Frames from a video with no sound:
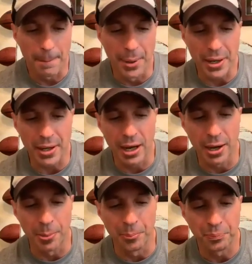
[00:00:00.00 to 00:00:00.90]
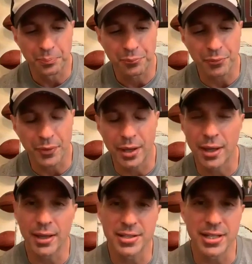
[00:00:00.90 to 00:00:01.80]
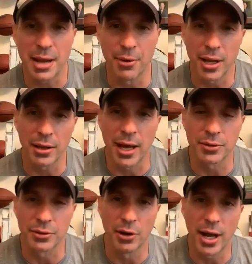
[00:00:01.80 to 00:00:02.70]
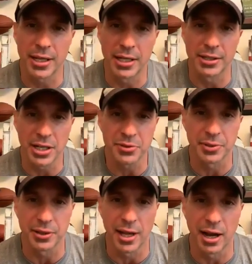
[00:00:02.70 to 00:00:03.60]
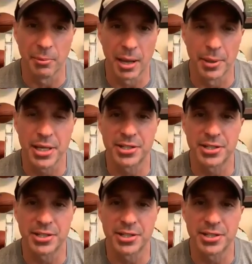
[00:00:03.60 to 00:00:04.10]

But um, I said, Dabo, I don't, I don't know how to get in touch with Alabama.